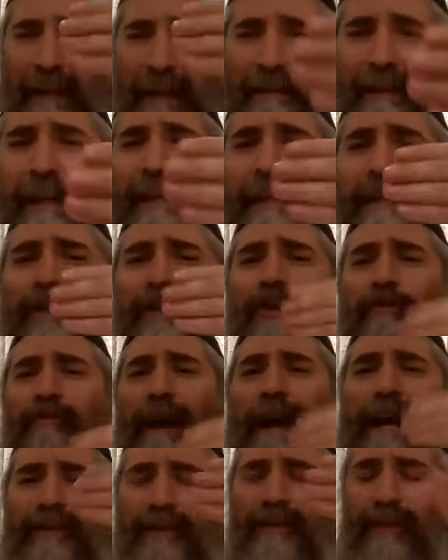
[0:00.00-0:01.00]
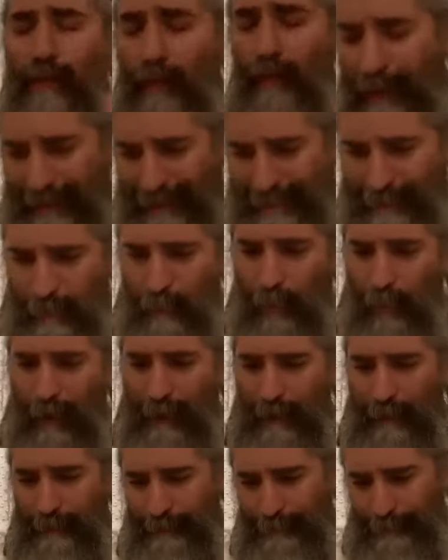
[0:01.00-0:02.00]
the interaction with
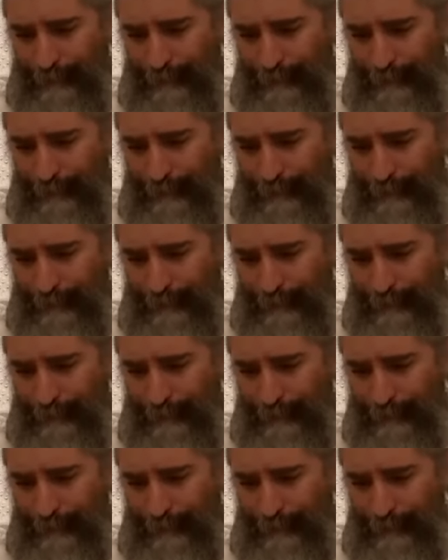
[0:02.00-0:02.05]
someone.